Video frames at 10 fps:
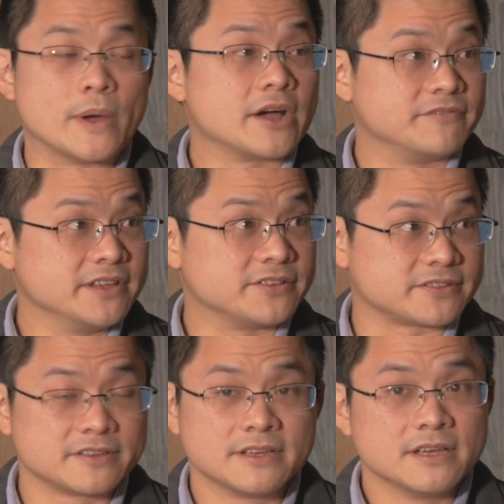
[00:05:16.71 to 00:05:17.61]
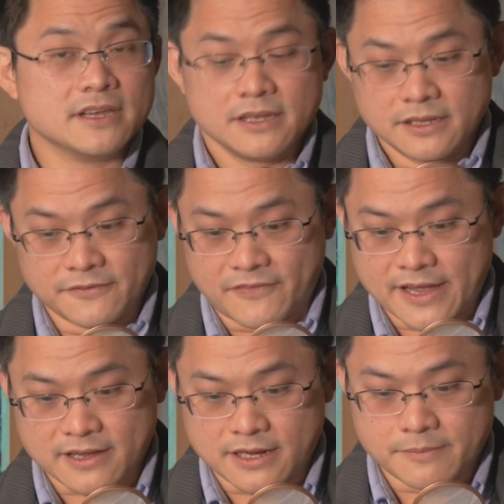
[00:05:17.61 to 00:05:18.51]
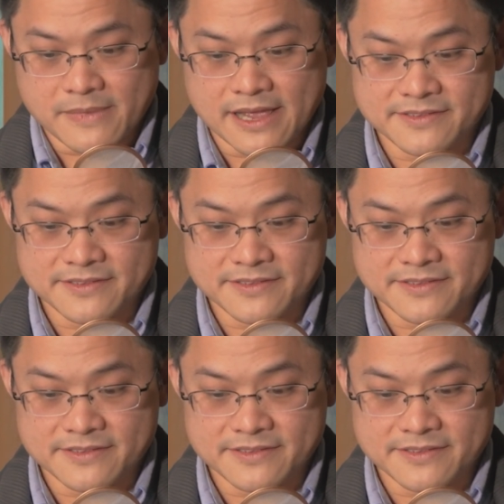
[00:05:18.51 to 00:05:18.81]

aware of this. In fact, um,